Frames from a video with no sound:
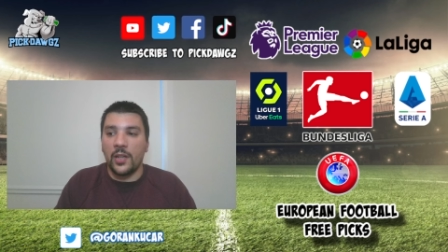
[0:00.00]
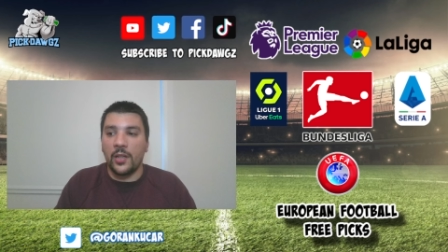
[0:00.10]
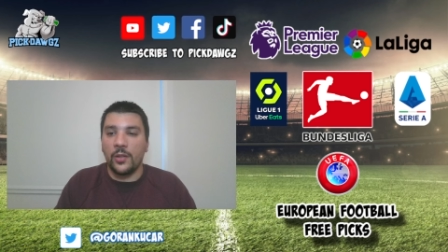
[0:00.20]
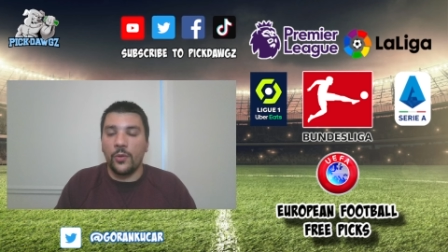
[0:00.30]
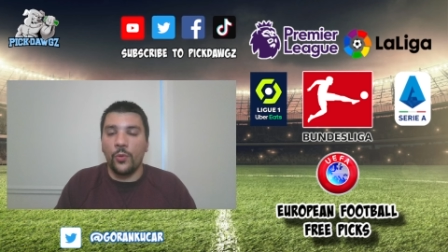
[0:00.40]

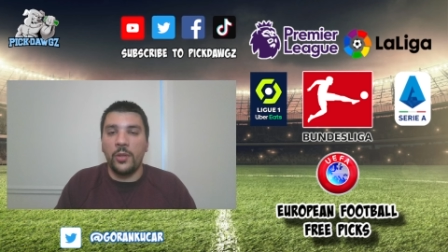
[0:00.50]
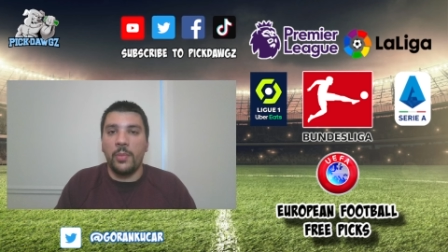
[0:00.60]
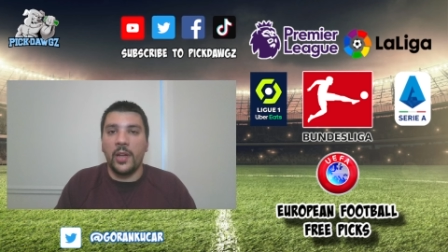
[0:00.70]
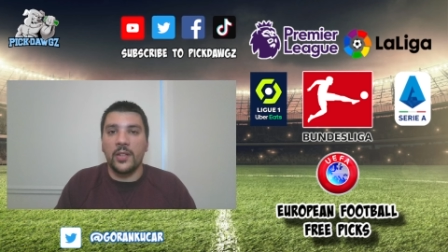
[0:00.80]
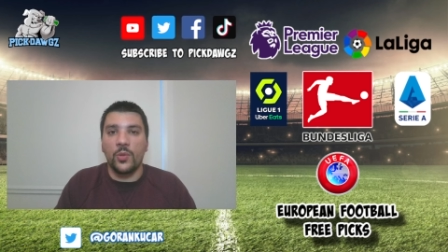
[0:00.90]
uh,
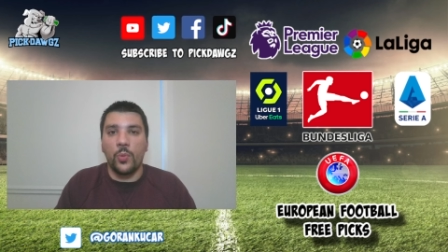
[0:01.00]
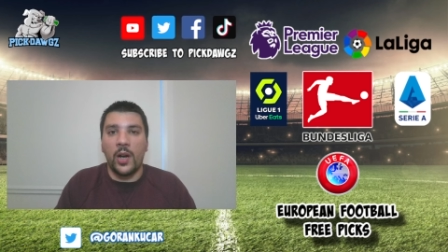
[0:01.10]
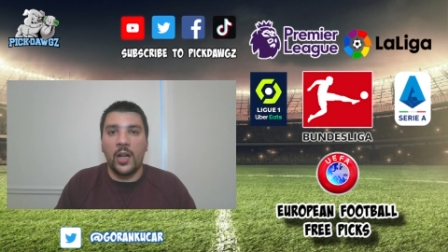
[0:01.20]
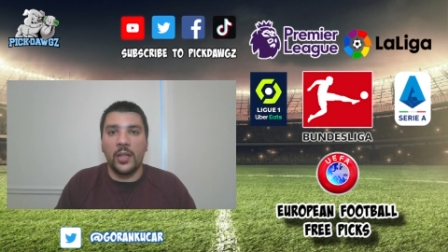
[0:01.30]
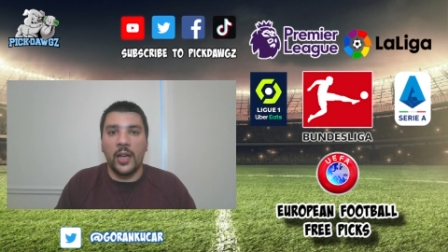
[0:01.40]
Unibet as
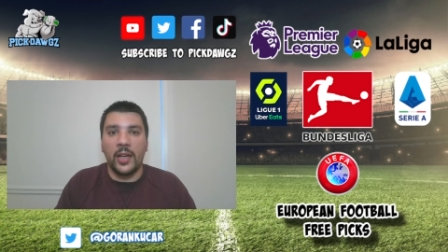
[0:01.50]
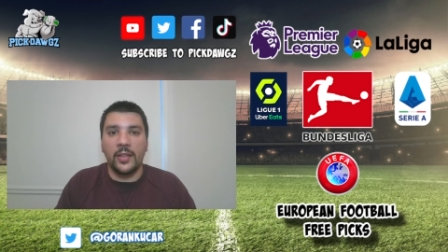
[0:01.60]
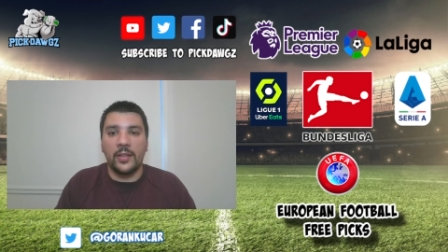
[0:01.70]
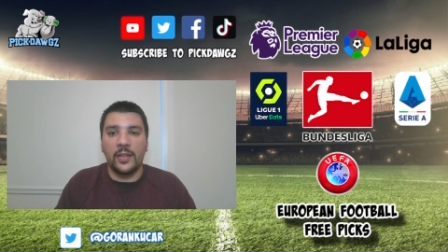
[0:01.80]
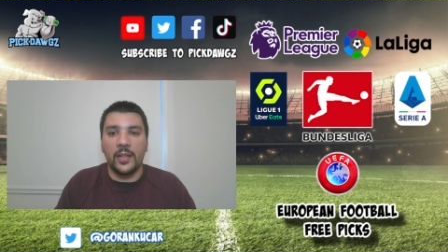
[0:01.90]
well,
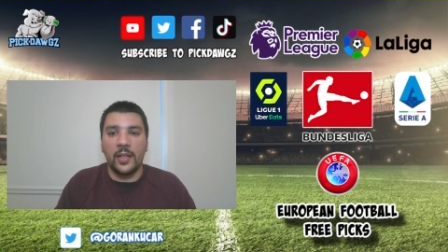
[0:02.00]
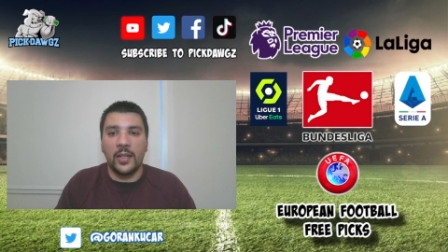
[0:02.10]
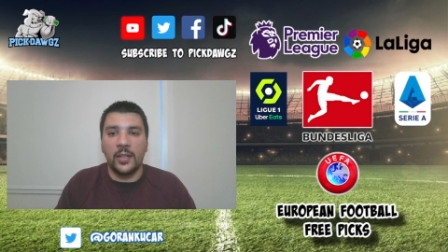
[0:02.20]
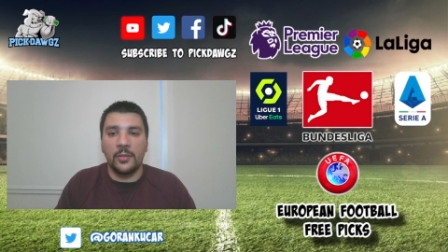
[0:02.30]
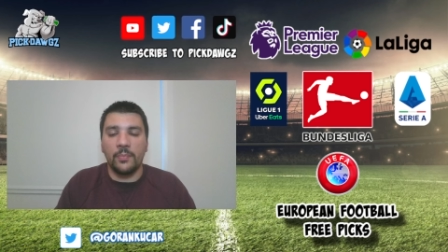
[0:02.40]
and
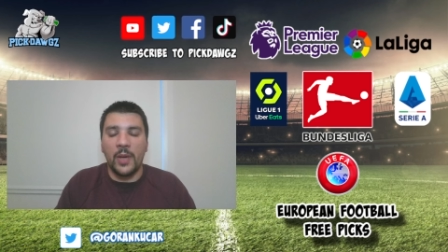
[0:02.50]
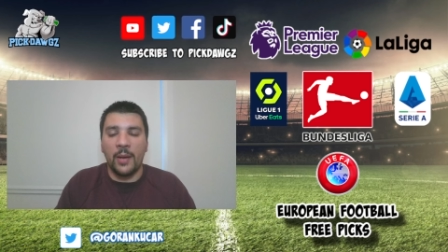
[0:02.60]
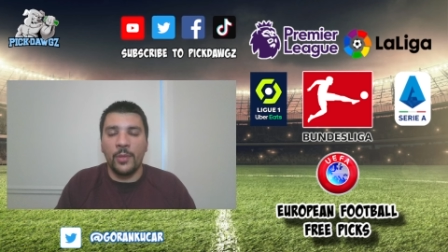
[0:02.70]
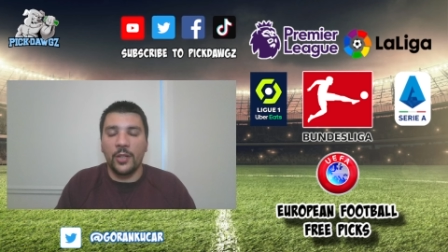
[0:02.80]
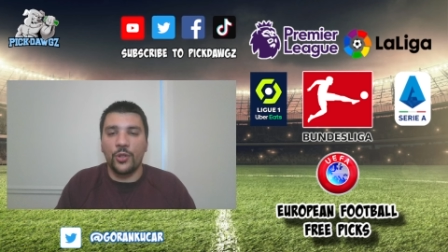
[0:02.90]

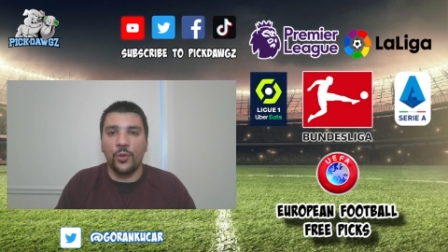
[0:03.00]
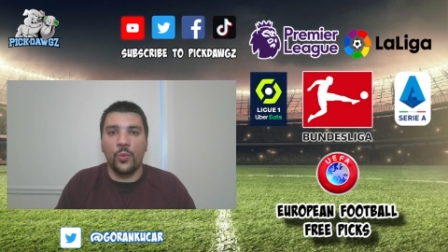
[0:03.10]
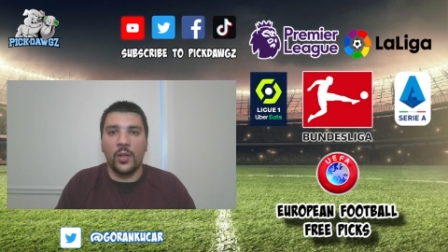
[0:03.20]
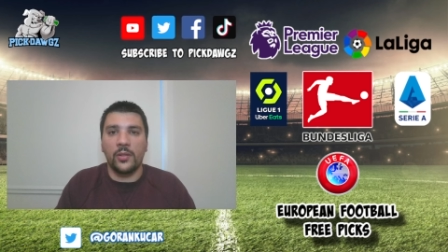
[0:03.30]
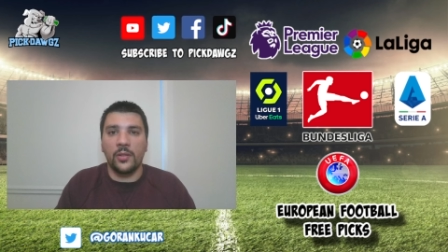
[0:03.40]
I'm not sure
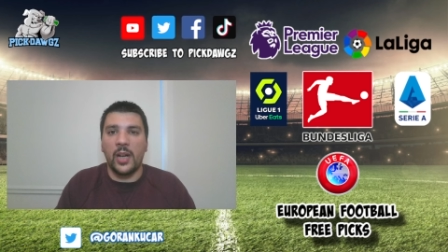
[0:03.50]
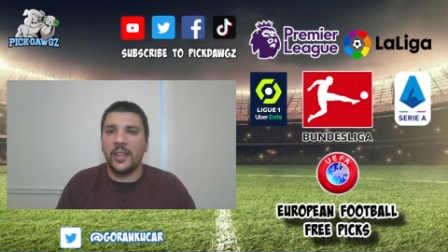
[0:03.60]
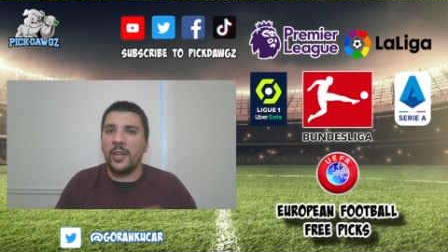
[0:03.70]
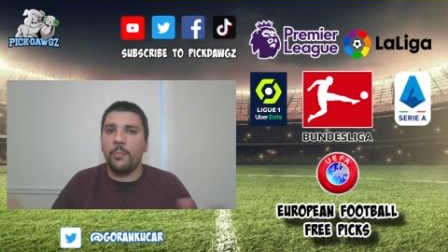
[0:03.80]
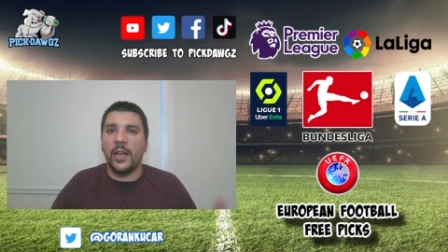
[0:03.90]
what I
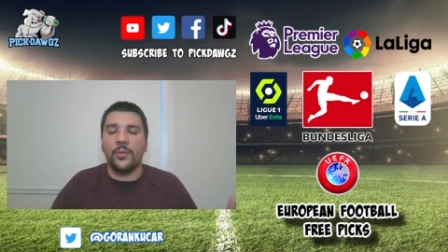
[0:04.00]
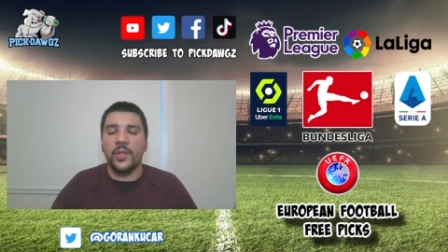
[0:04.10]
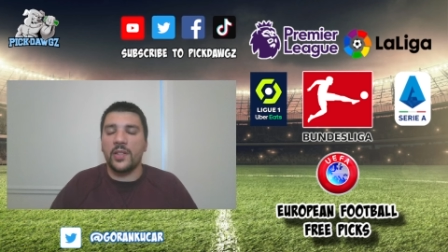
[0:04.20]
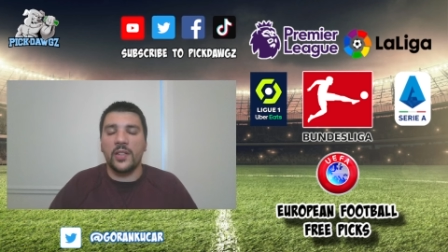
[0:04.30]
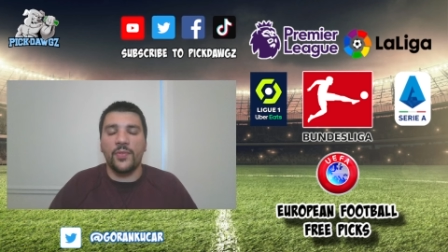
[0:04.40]
think
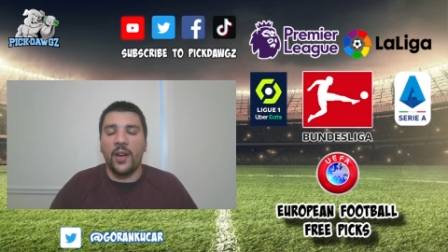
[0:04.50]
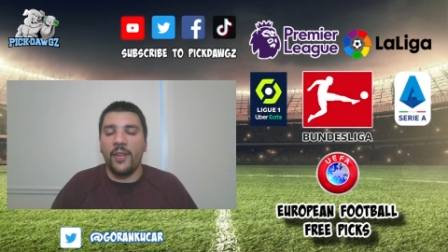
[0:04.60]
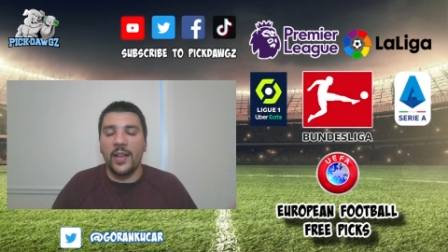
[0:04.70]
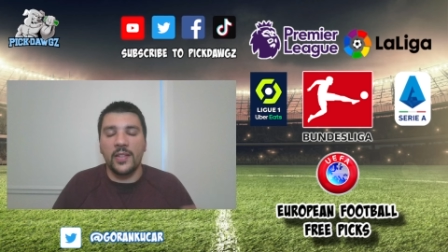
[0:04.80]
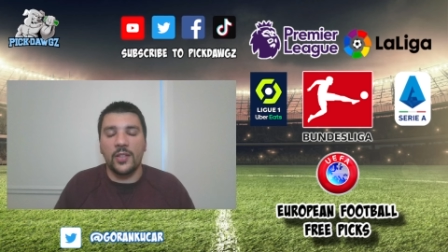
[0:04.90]

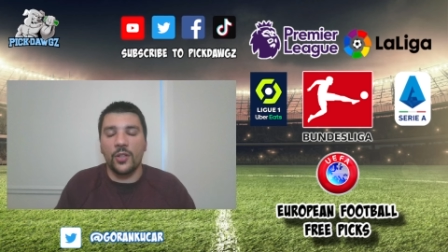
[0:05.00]
Bet365 has it.